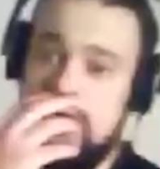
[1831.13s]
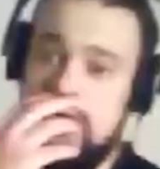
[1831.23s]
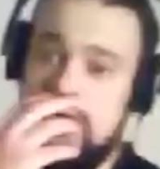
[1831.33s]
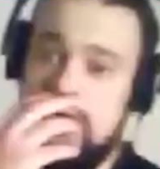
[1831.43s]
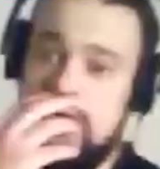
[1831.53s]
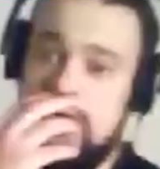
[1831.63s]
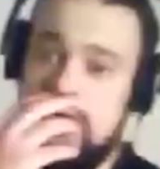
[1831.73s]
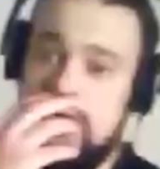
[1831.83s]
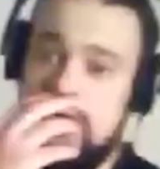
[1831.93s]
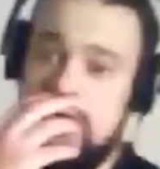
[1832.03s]
but then
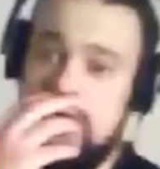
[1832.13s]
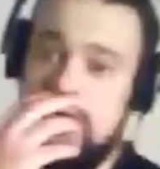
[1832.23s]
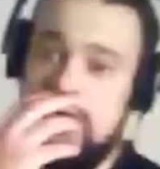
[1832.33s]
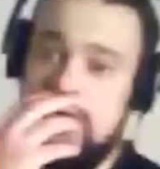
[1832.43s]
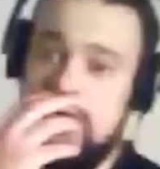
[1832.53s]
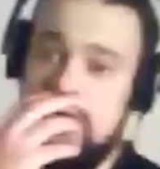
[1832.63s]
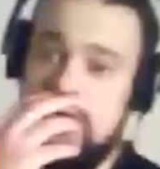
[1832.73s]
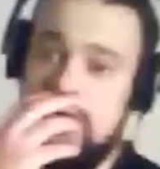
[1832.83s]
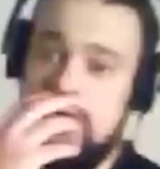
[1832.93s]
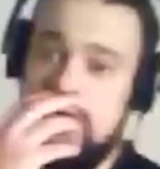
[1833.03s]
I already
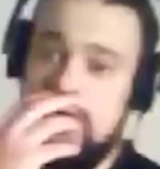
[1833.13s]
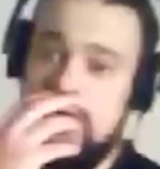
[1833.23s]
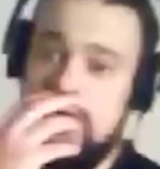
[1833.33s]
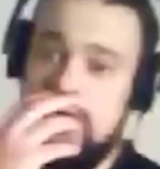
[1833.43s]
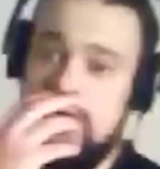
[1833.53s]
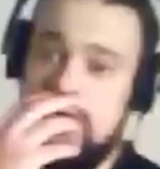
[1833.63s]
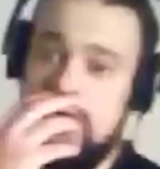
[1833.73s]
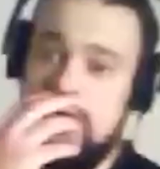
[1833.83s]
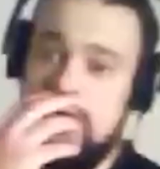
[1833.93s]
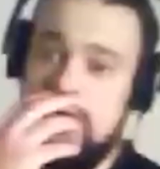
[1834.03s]
saw, before he
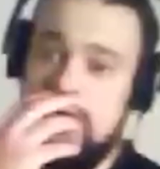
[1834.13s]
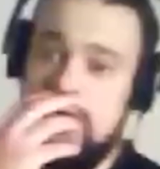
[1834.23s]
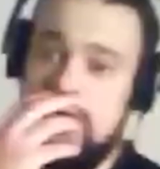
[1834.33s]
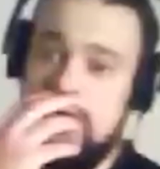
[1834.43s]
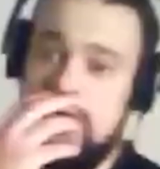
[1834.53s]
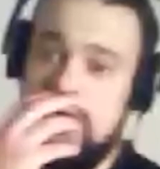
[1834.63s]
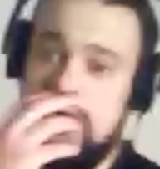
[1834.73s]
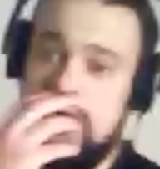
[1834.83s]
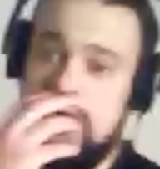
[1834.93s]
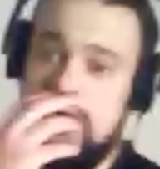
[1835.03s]
even stepped
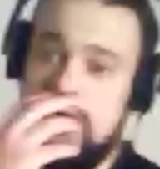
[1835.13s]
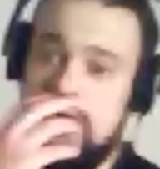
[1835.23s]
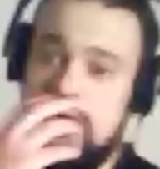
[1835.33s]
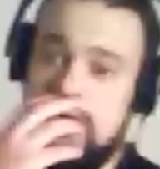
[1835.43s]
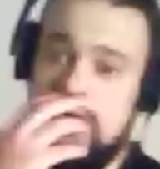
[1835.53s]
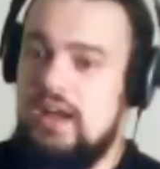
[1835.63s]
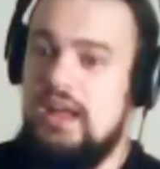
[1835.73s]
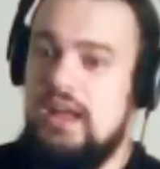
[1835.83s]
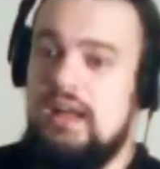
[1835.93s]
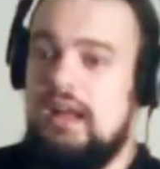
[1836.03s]
forward in the media,
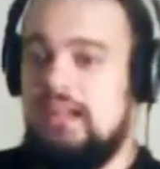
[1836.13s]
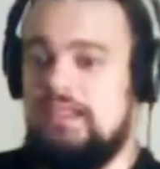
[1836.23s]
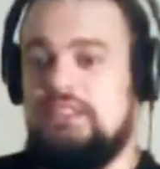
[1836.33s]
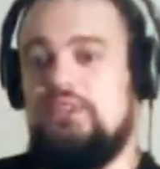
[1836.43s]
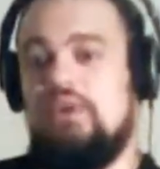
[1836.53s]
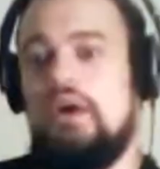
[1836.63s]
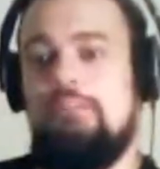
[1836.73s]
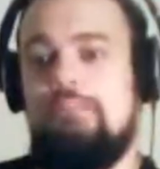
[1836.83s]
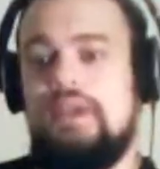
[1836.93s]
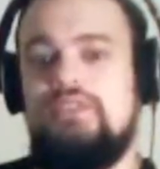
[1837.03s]
I
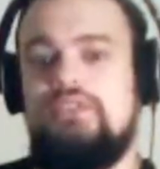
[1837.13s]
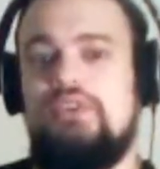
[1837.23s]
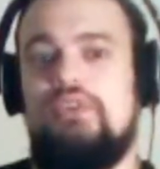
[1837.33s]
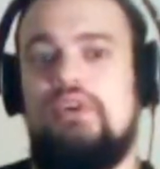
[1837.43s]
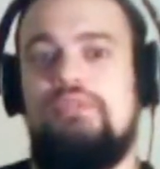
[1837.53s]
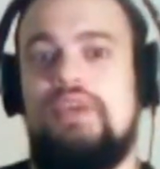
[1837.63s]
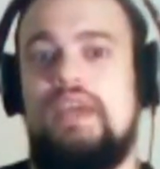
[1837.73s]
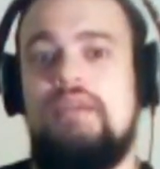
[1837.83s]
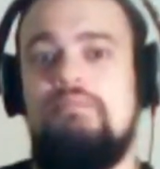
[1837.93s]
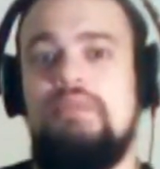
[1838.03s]
saw a
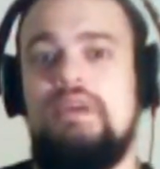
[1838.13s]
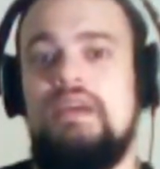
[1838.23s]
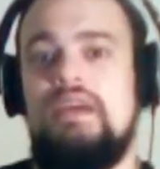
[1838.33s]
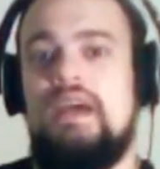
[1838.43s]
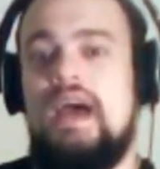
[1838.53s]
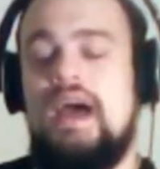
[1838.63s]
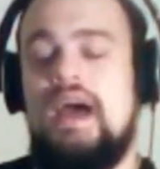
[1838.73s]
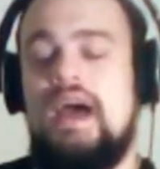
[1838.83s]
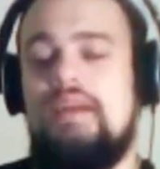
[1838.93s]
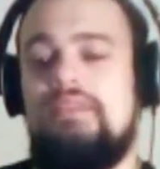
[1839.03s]
picture of him
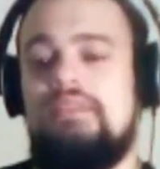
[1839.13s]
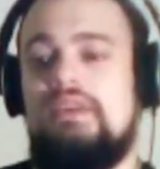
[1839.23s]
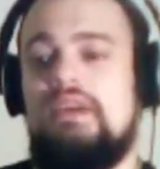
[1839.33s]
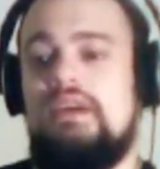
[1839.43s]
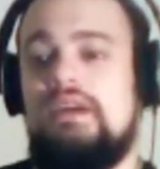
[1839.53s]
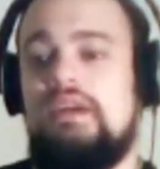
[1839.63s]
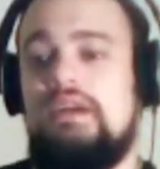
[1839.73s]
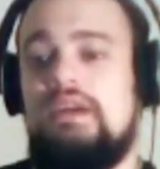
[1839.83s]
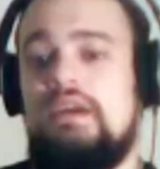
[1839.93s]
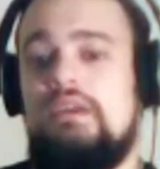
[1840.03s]
and
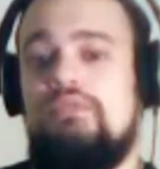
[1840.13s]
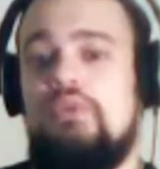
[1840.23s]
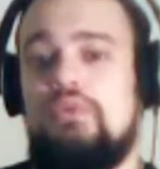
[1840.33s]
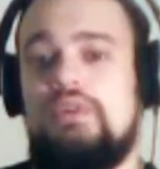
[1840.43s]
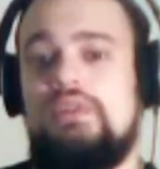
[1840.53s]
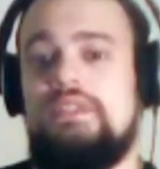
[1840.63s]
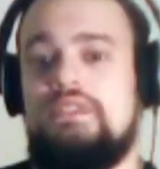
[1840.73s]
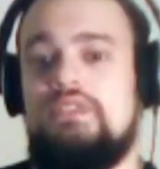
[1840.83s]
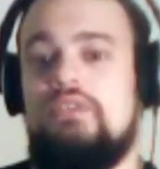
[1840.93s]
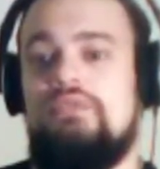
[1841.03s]
a
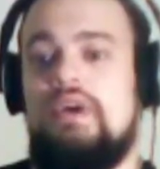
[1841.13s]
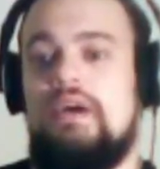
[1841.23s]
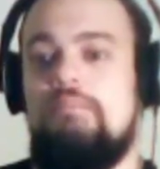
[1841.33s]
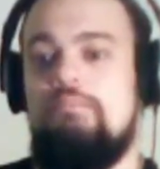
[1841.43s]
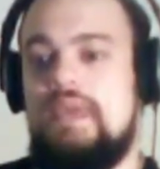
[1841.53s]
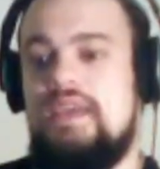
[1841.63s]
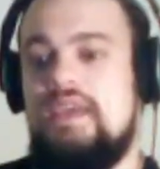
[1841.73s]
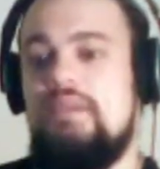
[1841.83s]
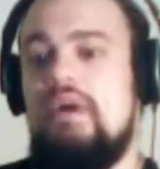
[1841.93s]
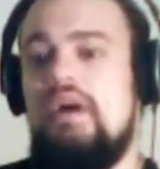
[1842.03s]
vocalist of
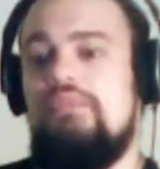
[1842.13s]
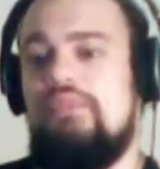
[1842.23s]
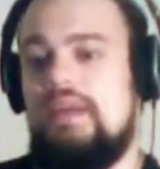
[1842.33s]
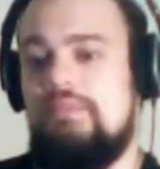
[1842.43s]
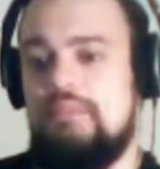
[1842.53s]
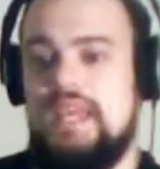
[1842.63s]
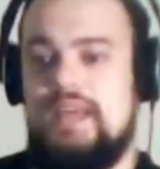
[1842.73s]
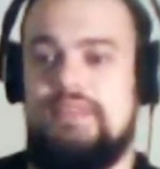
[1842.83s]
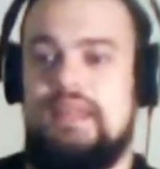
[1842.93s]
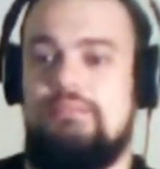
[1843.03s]
Behemoth and Me
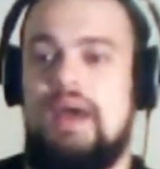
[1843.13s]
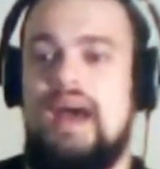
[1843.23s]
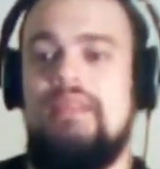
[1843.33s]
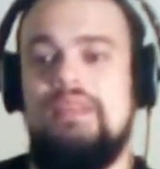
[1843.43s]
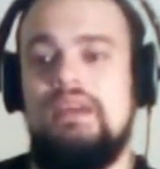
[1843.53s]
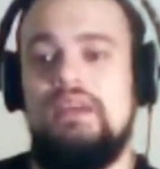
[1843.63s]
and That Man,